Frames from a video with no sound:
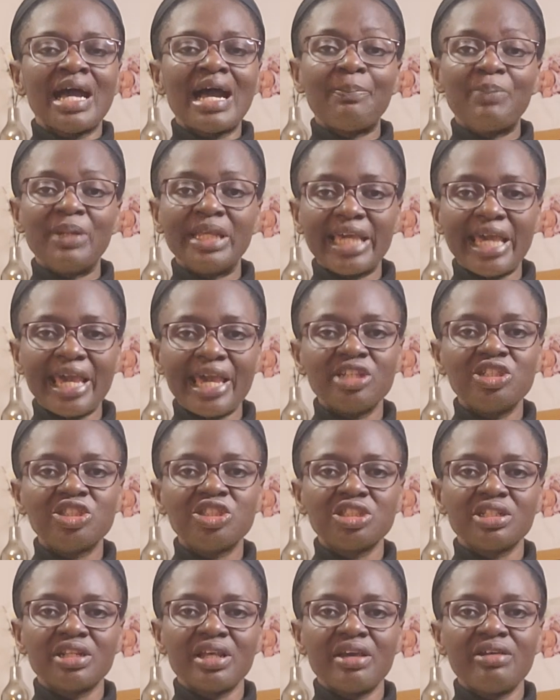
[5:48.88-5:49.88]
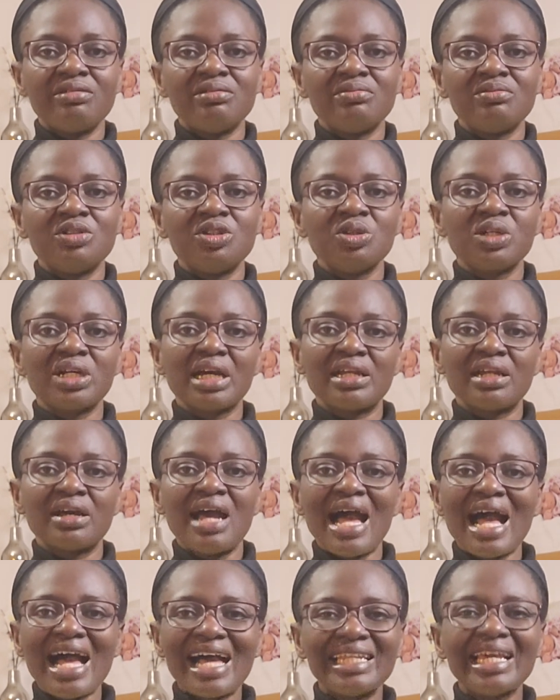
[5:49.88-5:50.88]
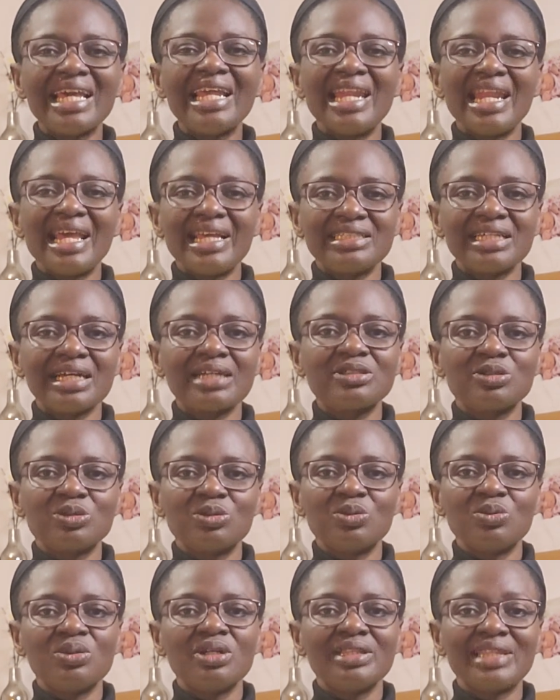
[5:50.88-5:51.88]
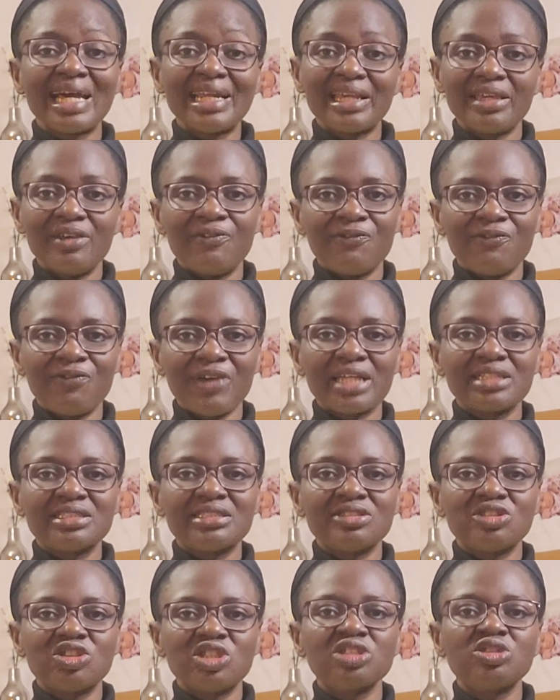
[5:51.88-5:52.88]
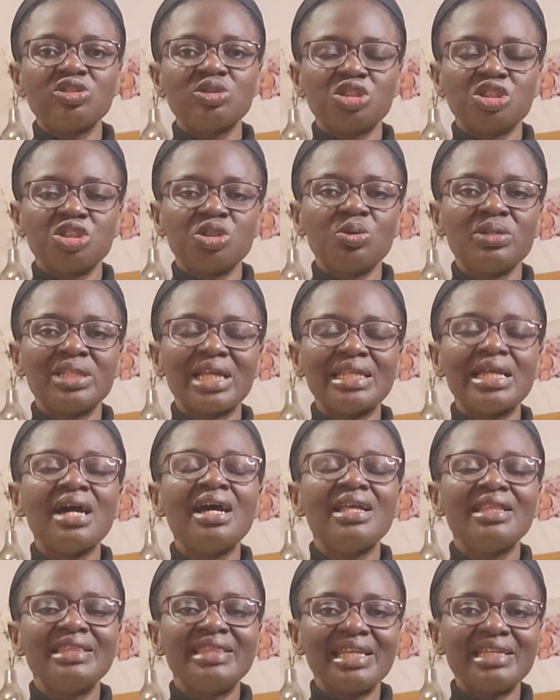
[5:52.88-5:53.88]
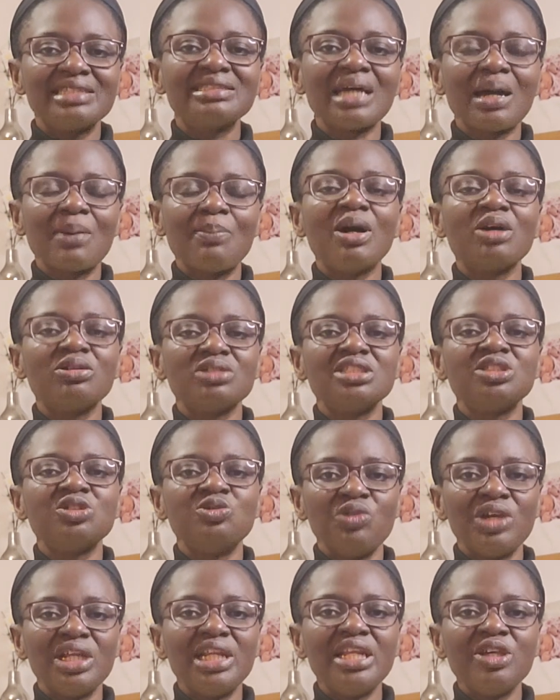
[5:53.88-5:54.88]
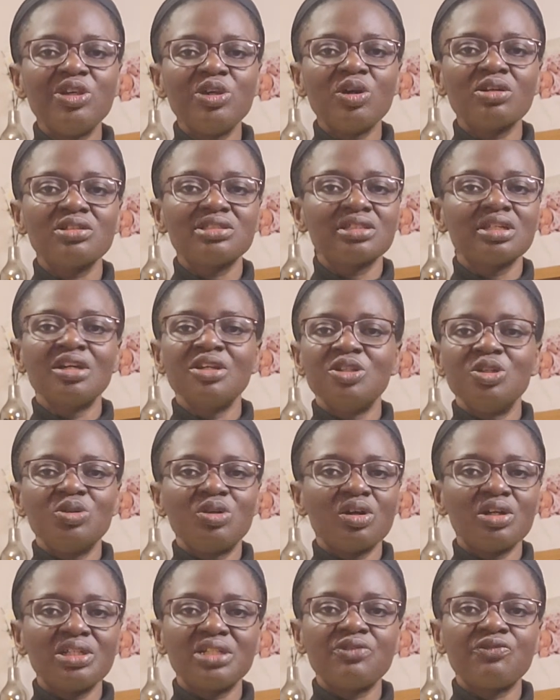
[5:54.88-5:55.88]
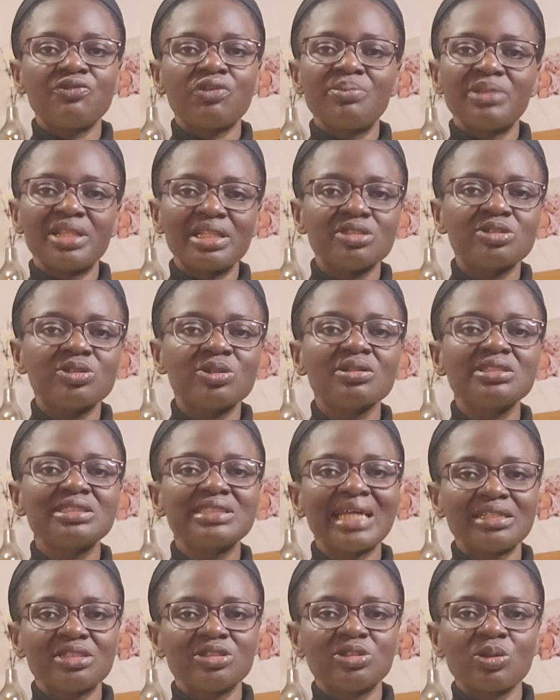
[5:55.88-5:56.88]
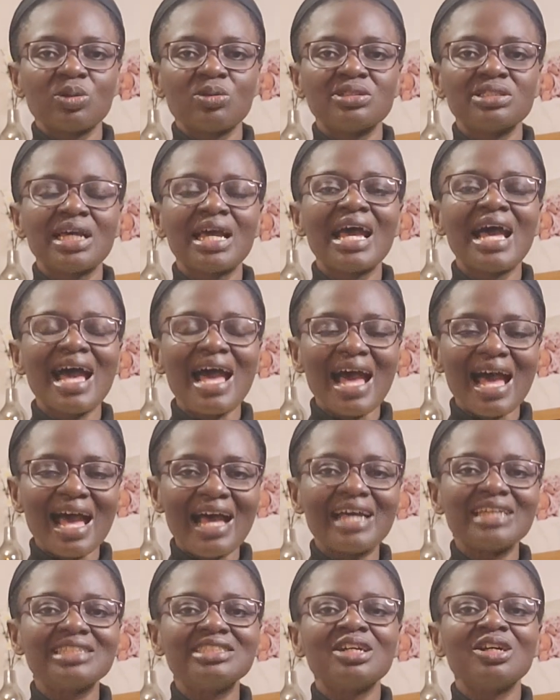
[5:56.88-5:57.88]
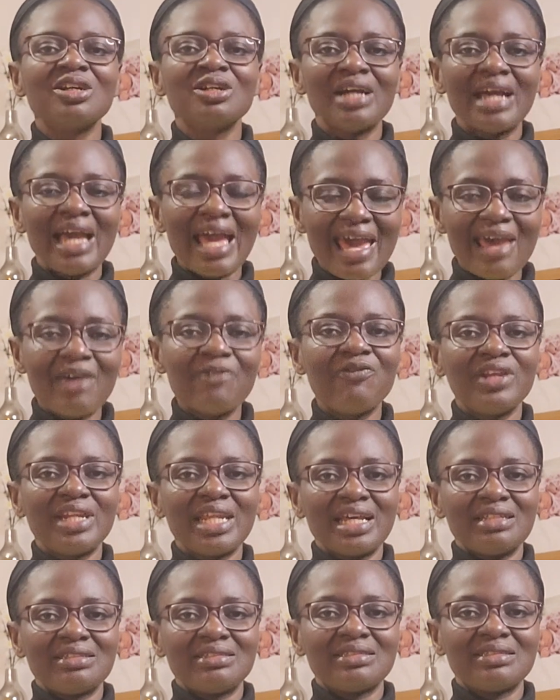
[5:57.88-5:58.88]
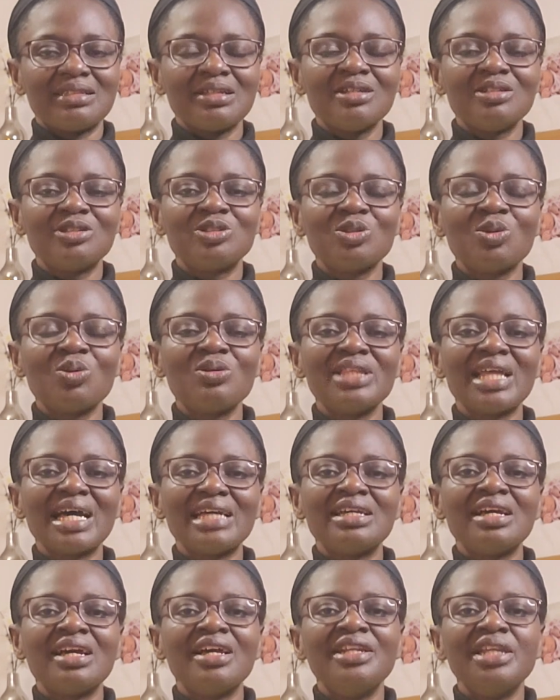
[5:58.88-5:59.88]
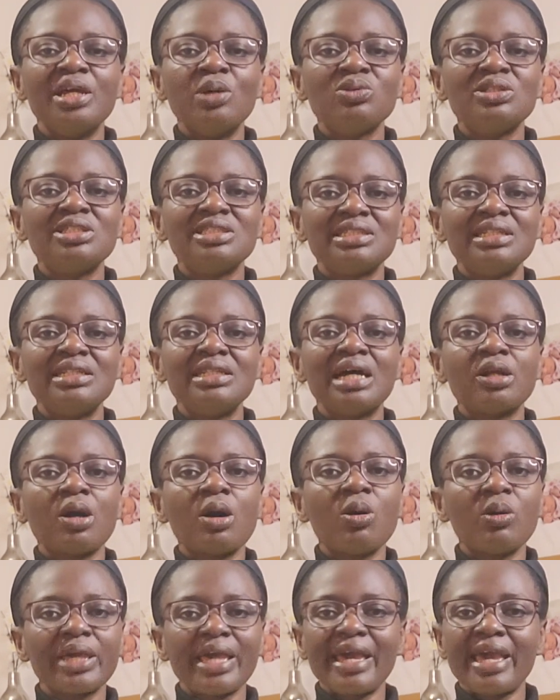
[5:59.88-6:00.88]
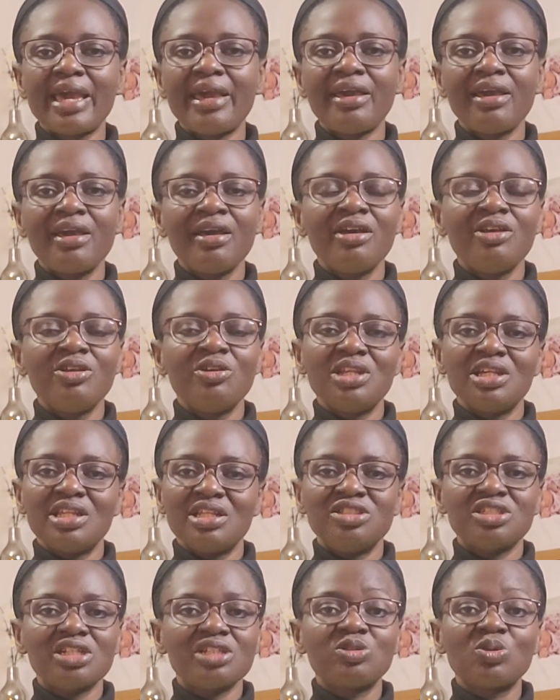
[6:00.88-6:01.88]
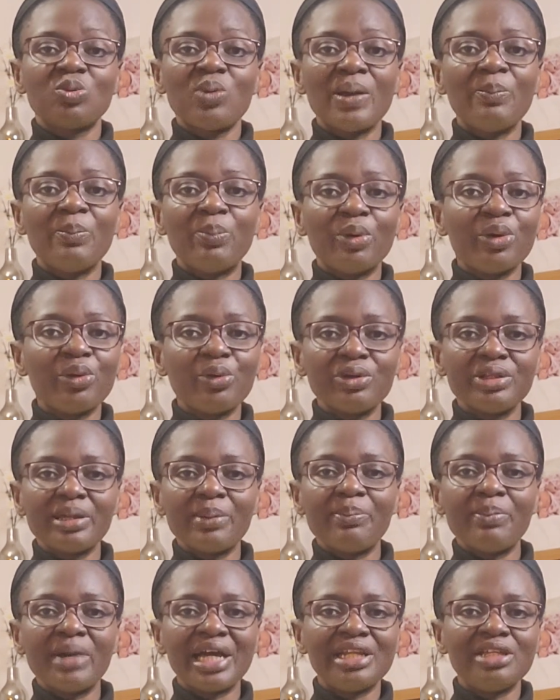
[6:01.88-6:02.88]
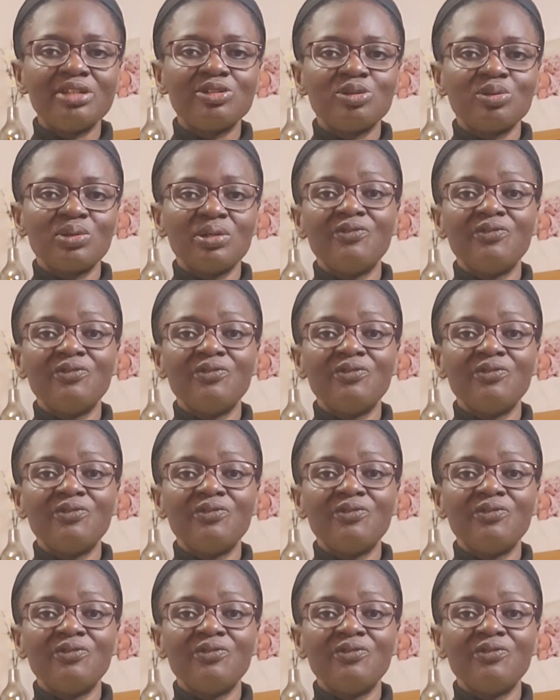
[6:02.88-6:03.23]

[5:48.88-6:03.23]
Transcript: application, and you can add a letter to that effect, just to show that this amount is really yours, you got it from this source, that source. Add evidence so that they would see that, okay, you didn't just go and borrow the money to